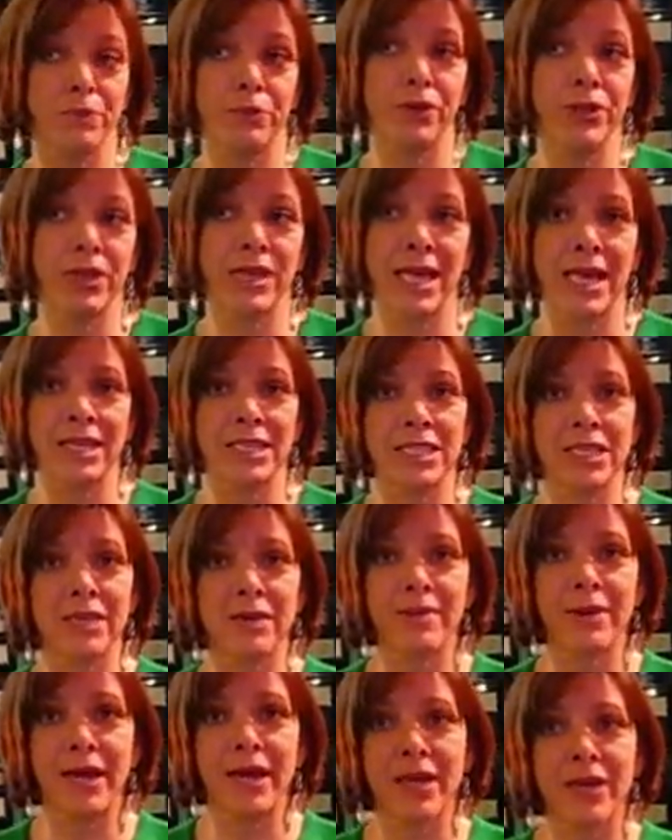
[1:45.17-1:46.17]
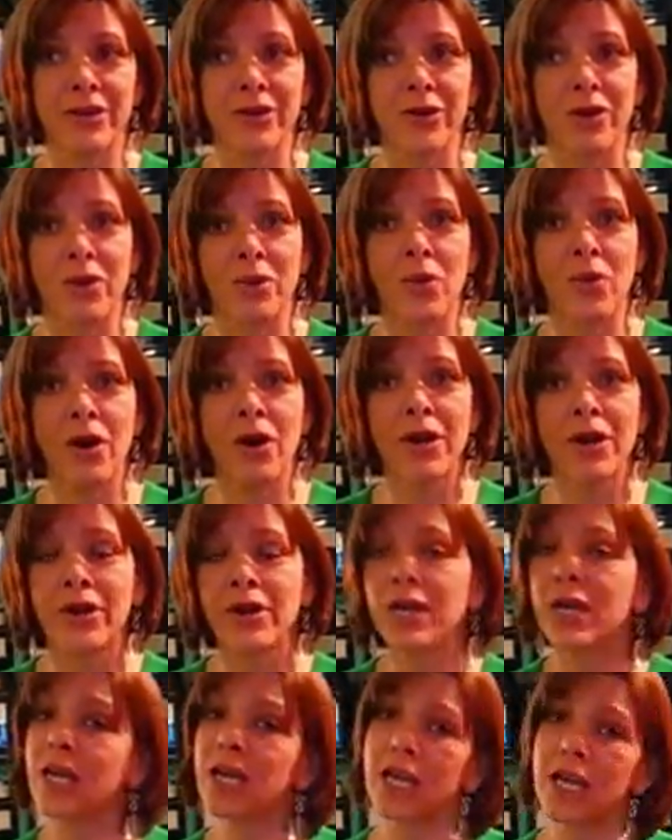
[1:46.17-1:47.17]
put that tea bag in your
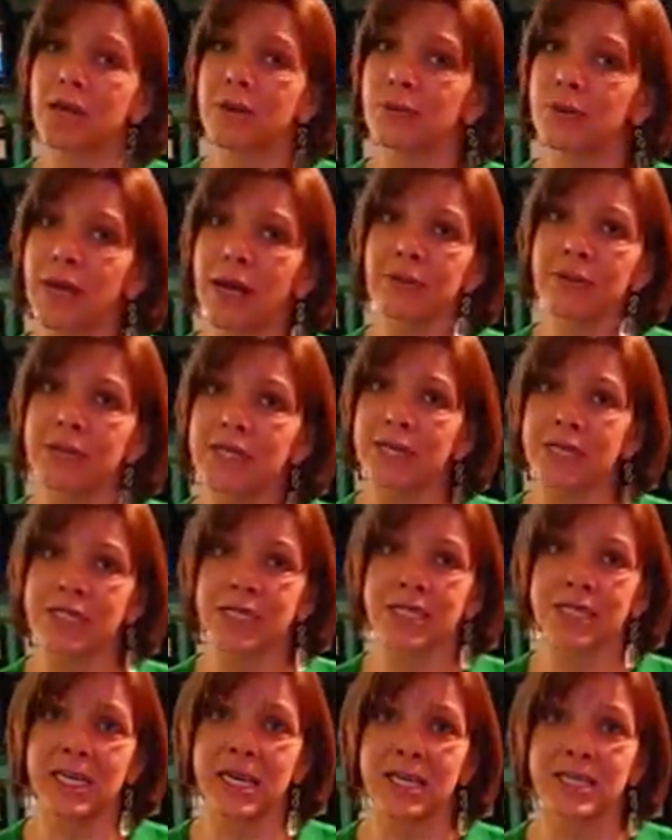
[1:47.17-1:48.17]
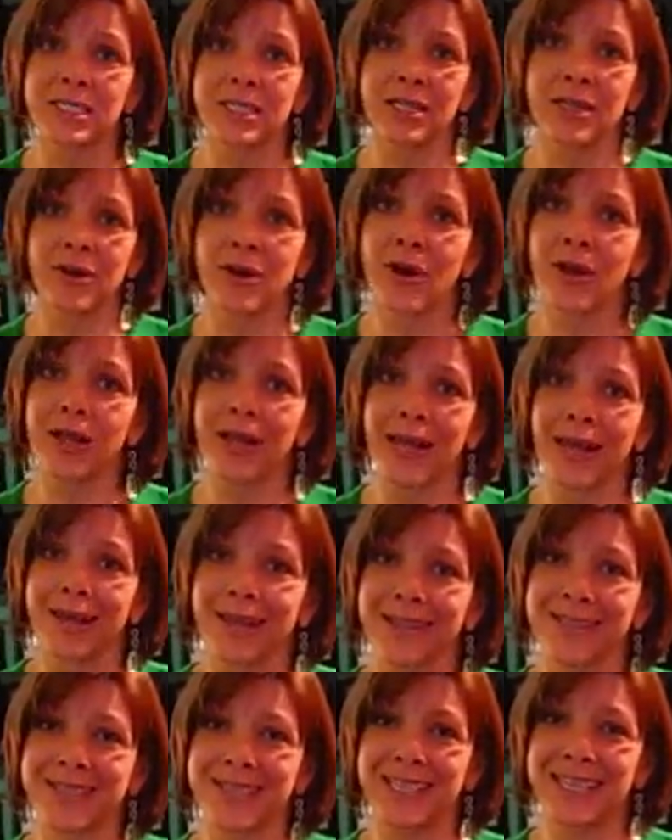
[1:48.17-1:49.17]
water, it probably doesn't taste at all
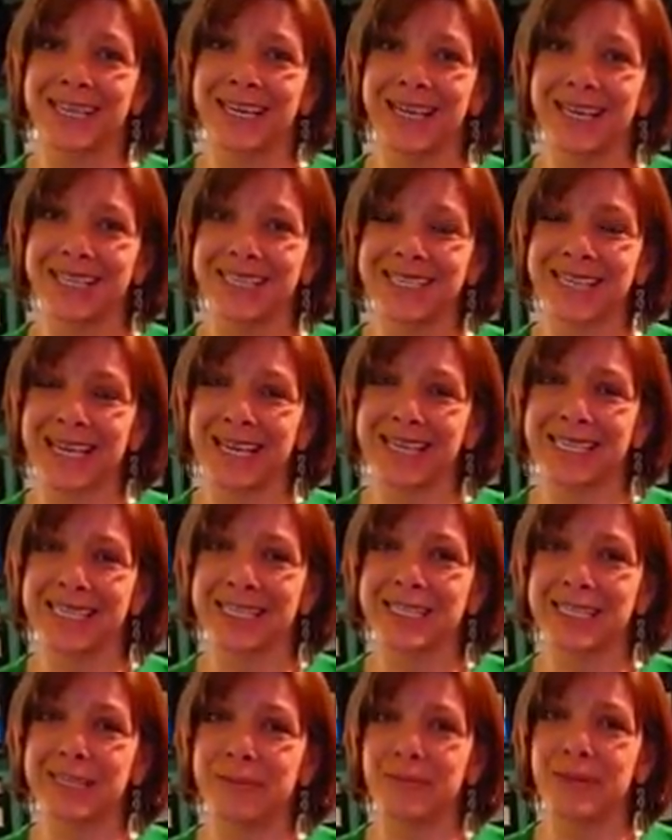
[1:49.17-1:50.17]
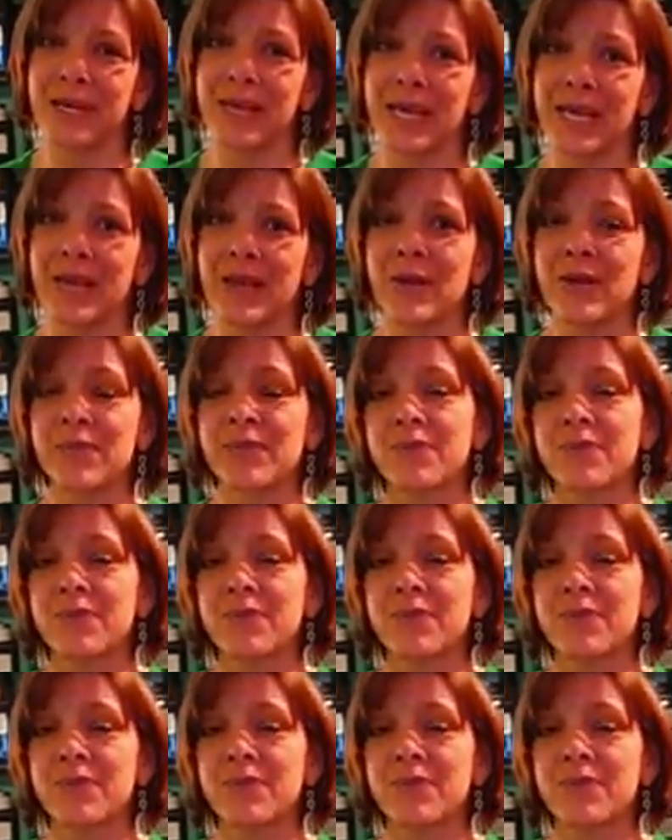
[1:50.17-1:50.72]
like the tea intended to be.